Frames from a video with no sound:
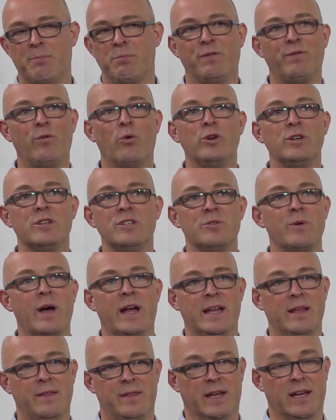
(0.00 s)
And before you do
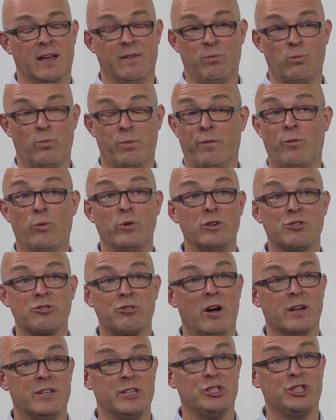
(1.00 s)
anything, before you
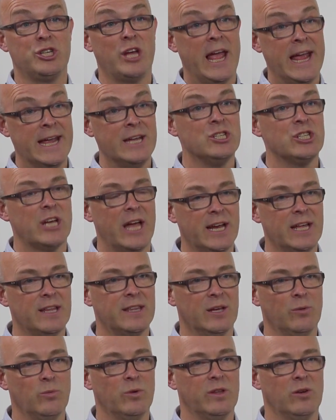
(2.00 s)
try to change
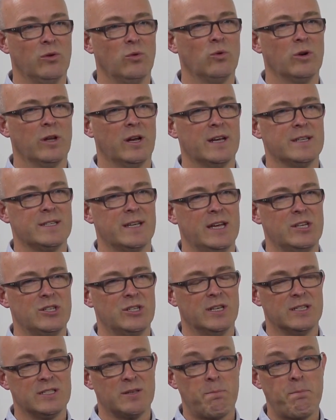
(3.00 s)
anything with an
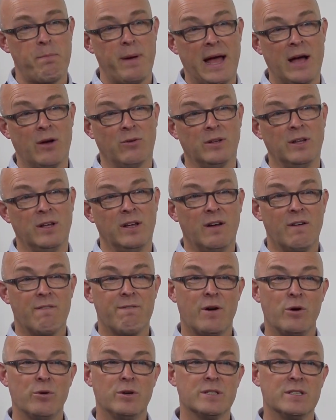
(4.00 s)
organization, it's about
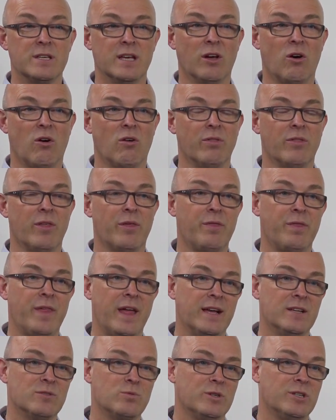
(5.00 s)
focusing on the
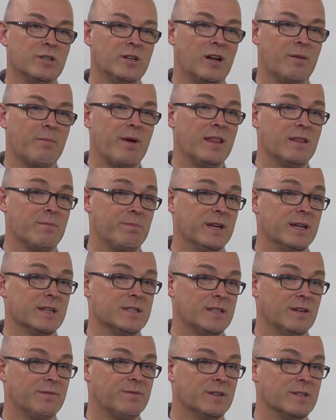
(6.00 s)
things which are going to make the
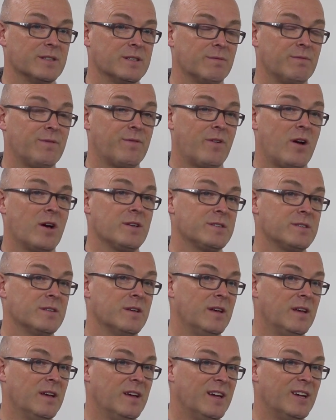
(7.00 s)
biggest difference. And for us,
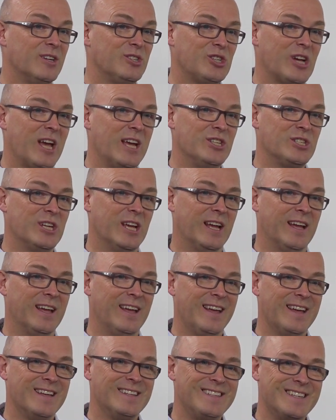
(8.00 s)
changing
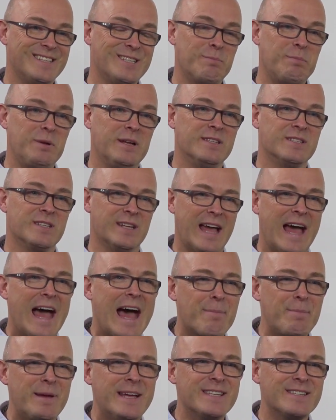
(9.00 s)
disciplines and
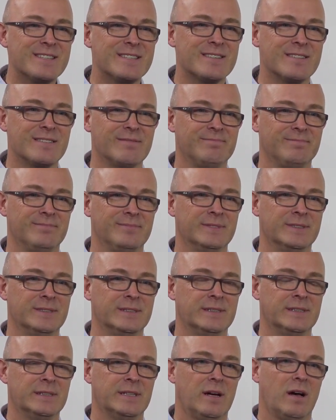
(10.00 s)
habits
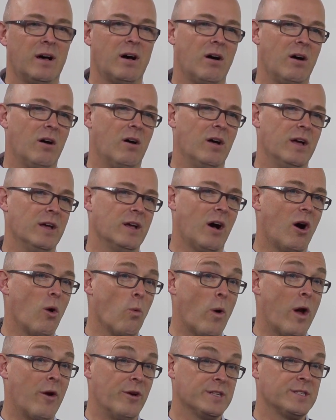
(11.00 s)
are
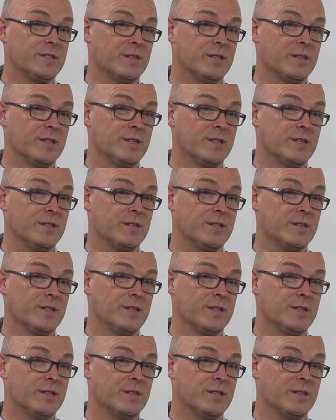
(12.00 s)
where it